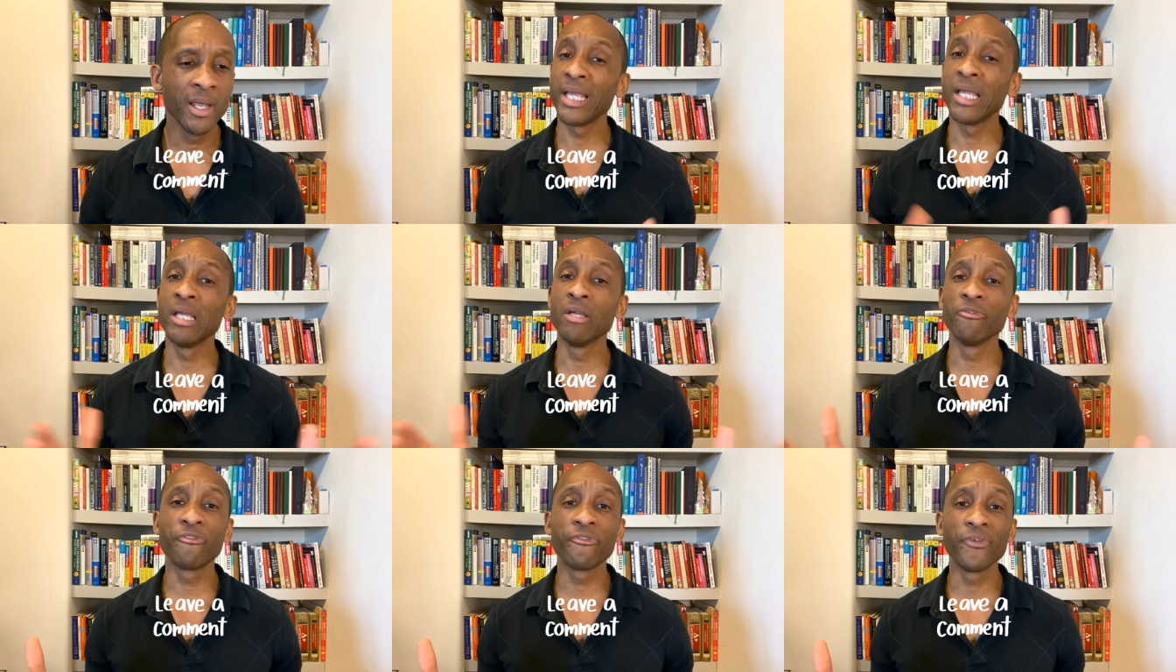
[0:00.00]

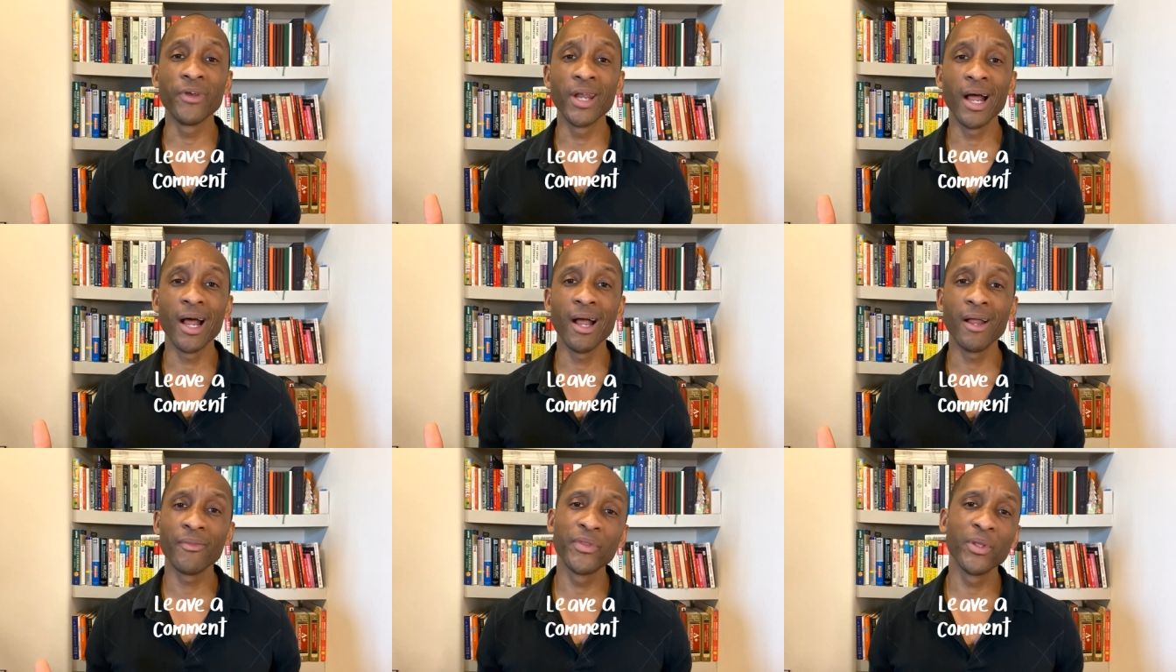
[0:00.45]
If
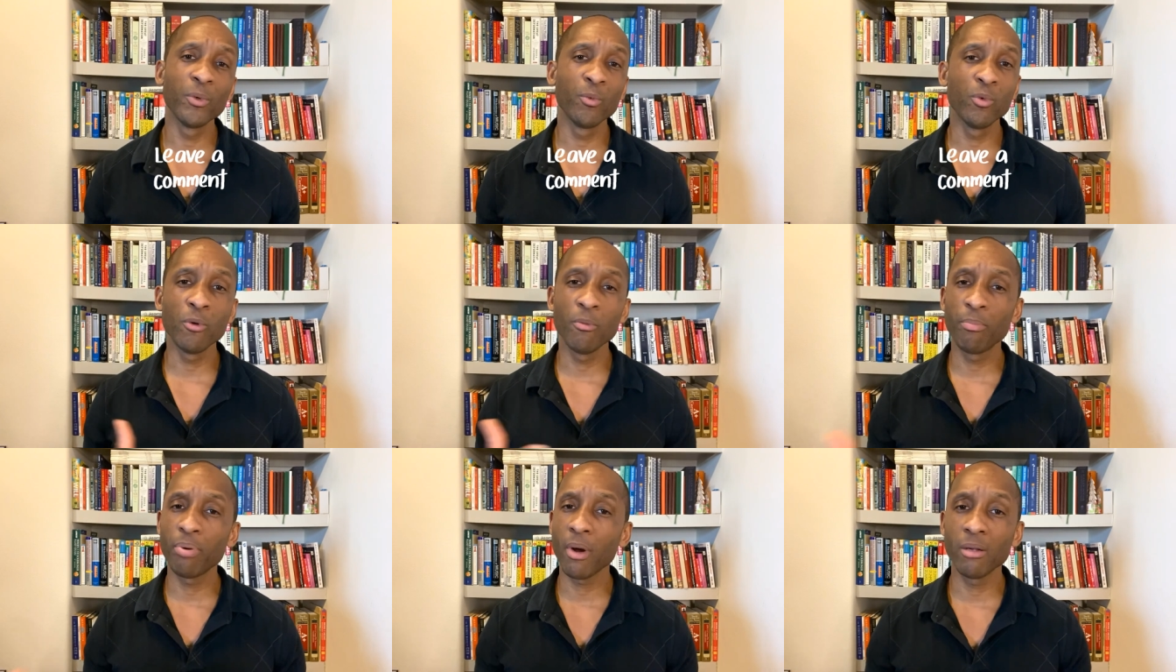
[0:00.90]
not, then
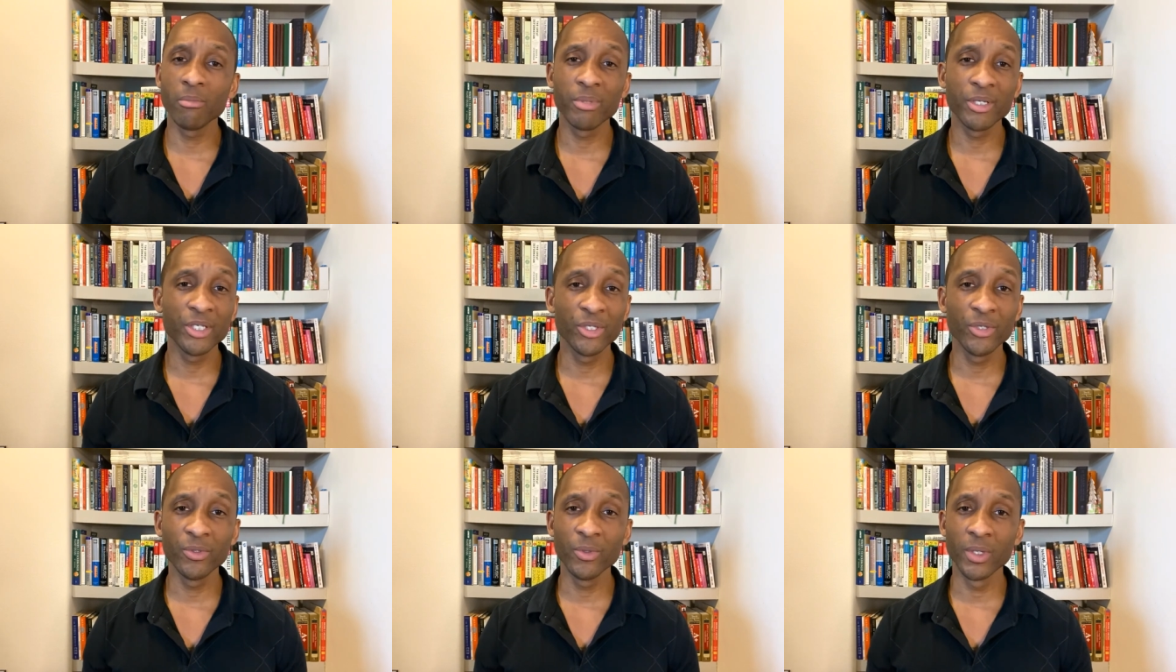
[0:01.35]
we'll
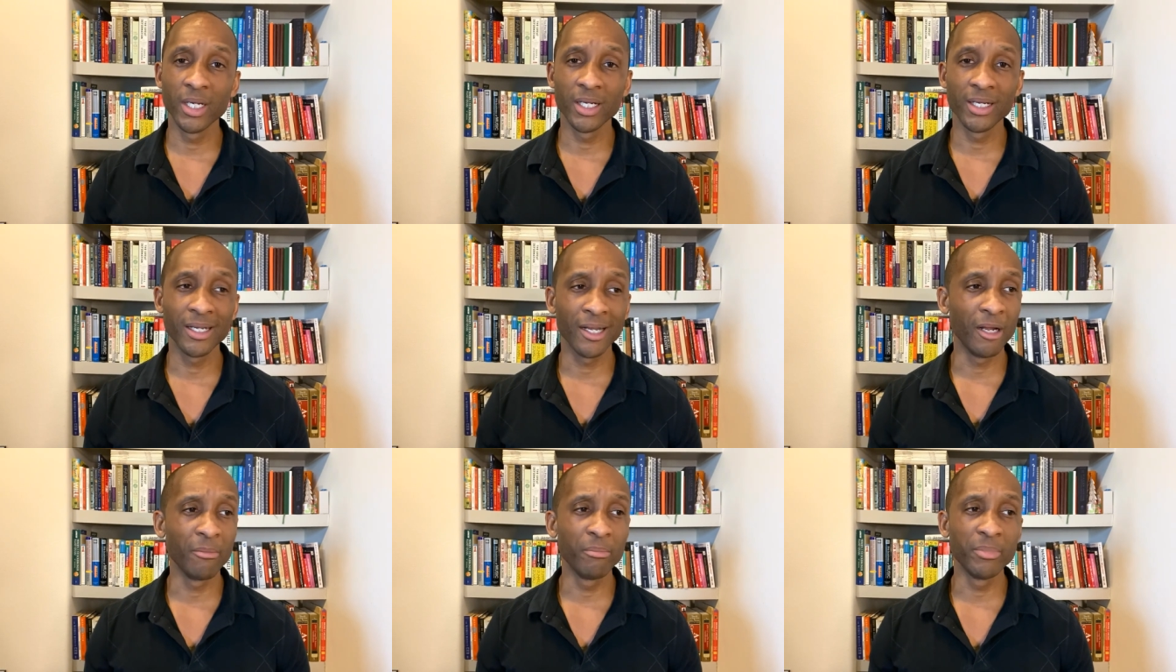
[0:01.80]
probably do
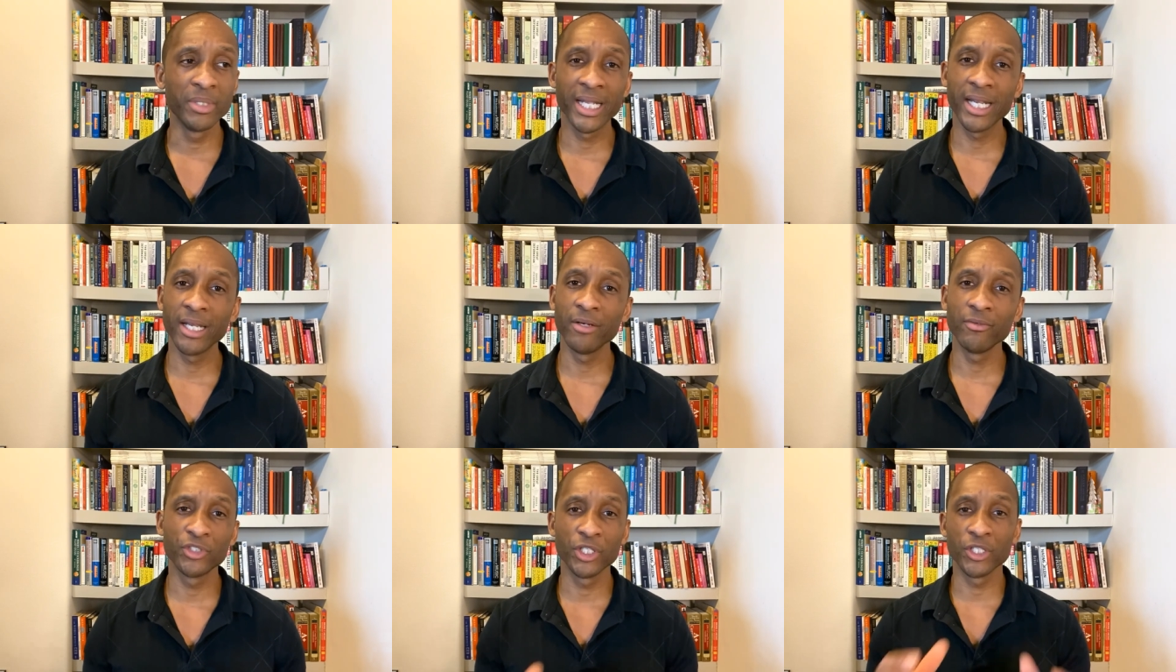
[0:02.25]
a
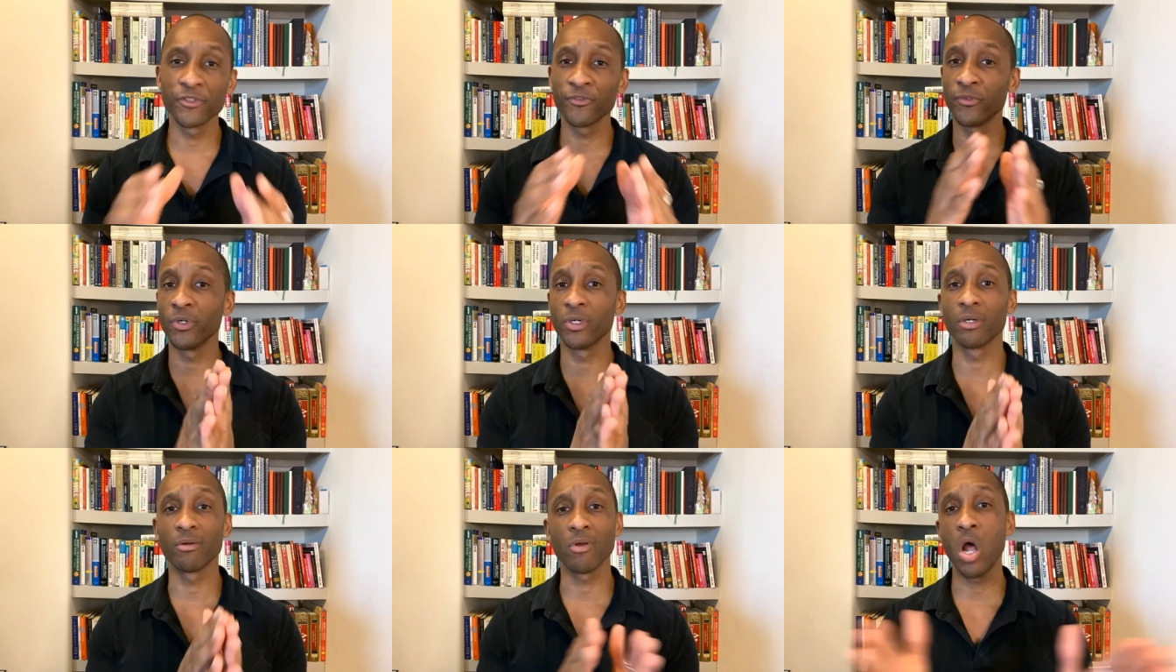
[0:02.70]
update just
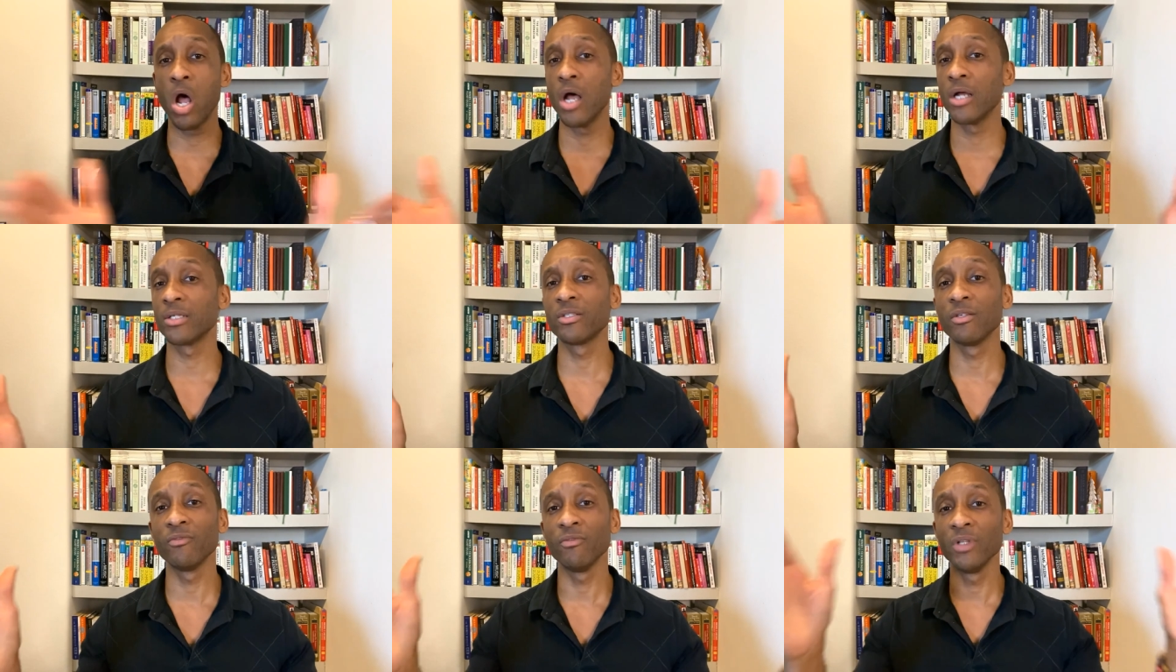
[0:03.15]
for
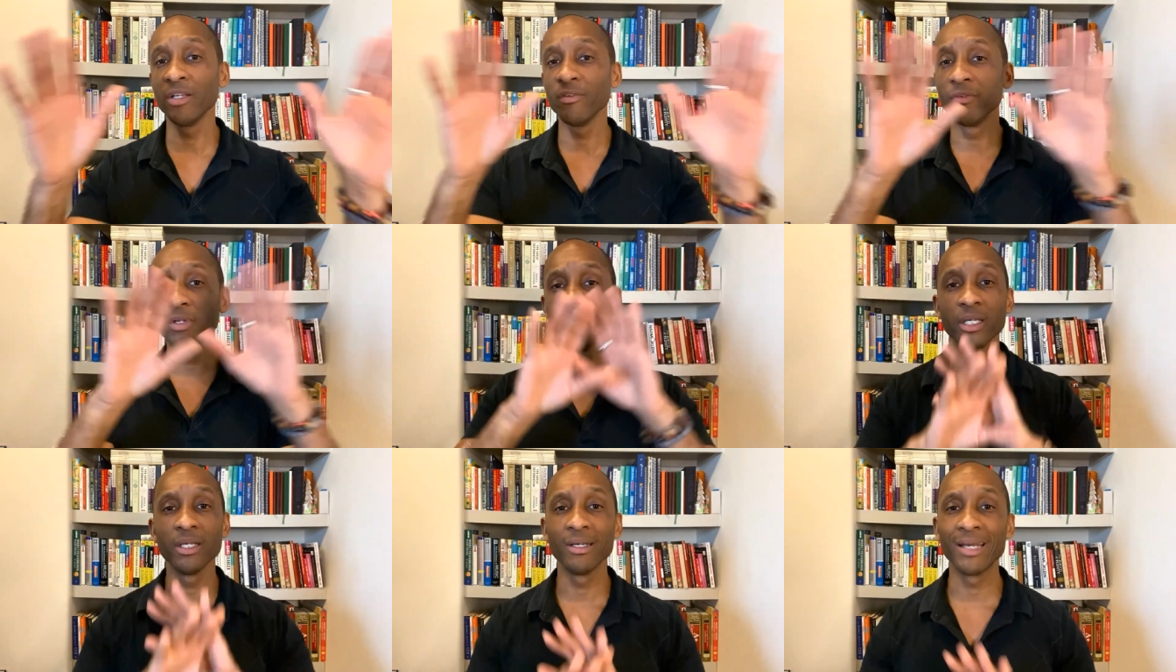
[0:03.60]
cost of
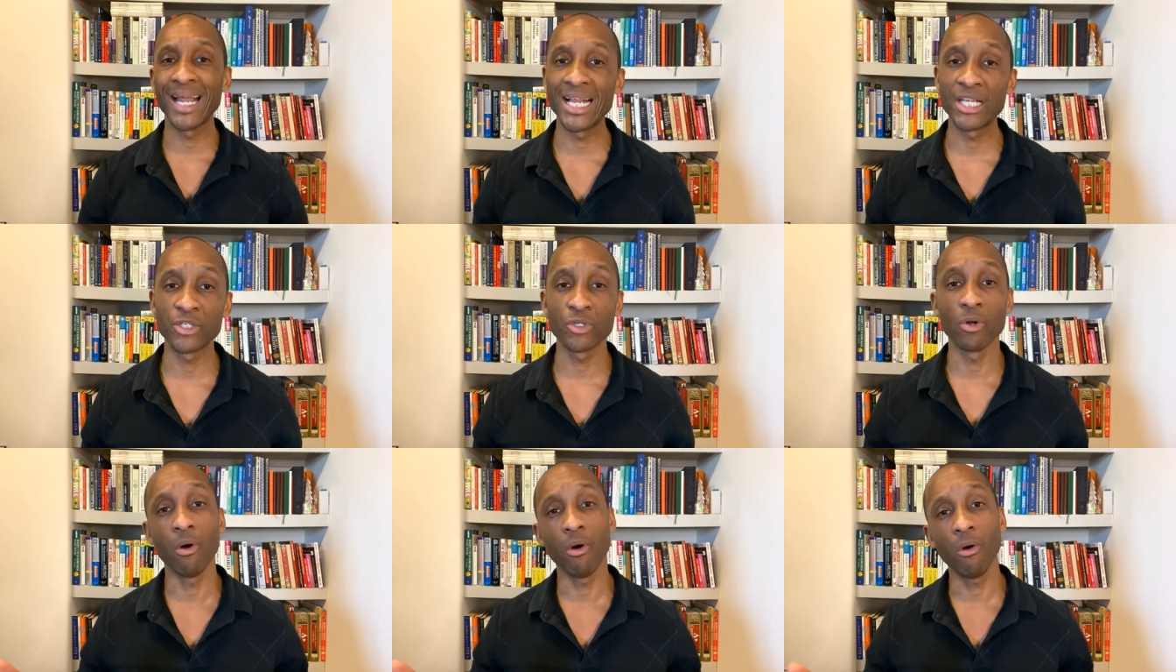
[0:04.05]
living
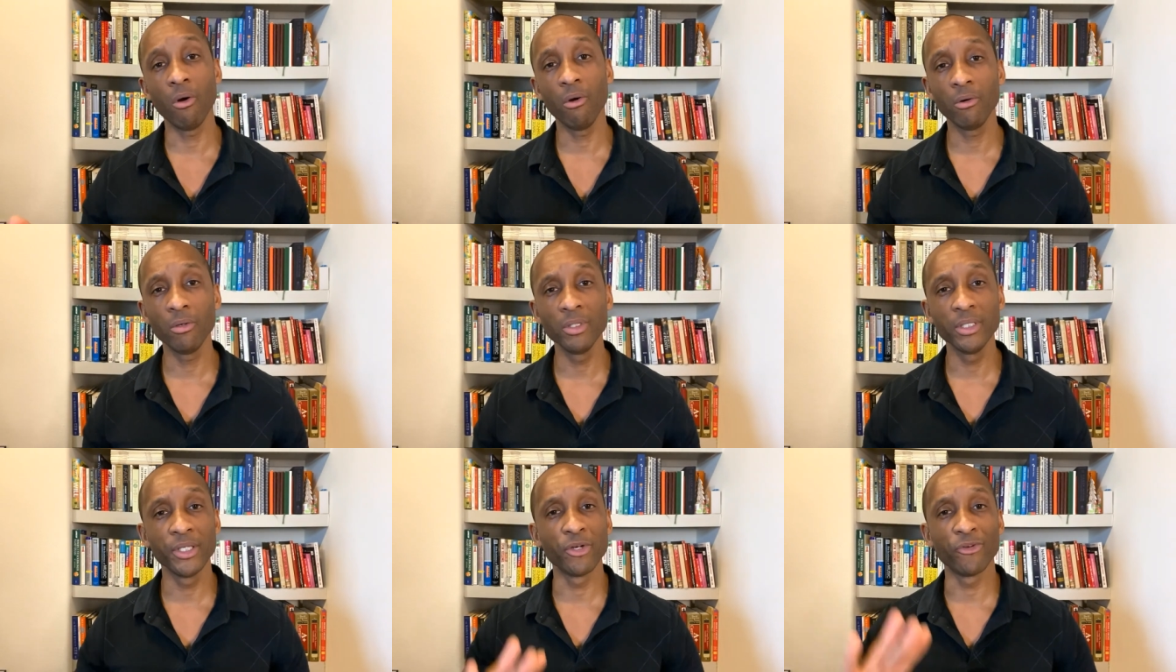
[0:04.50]
as a
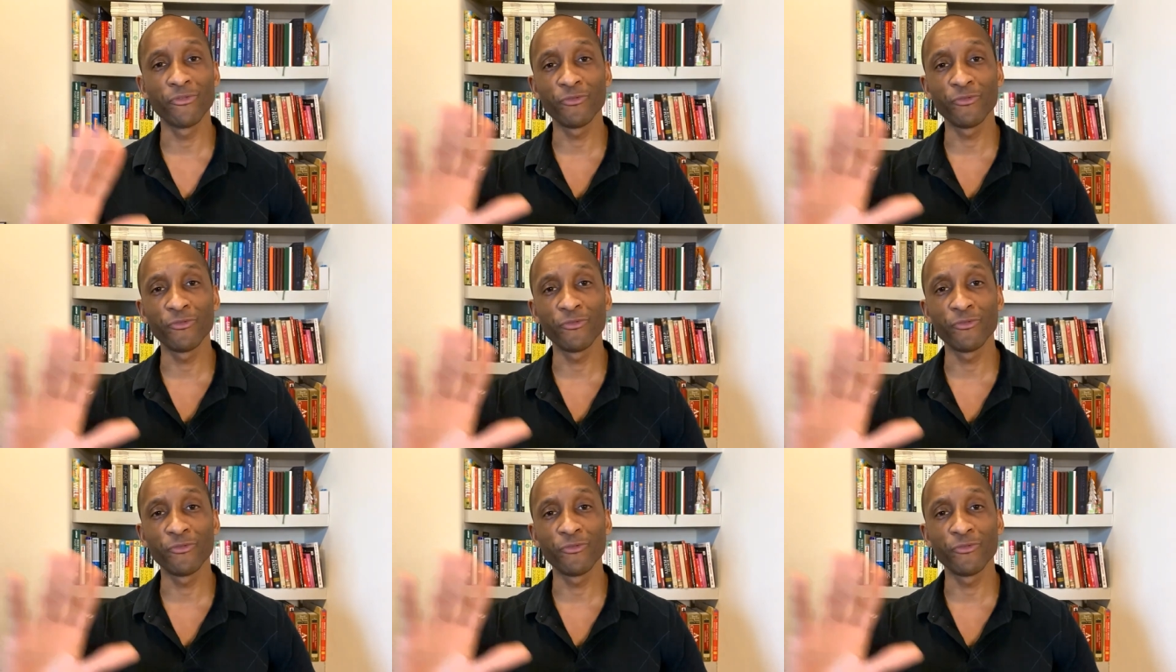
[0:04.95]
whole in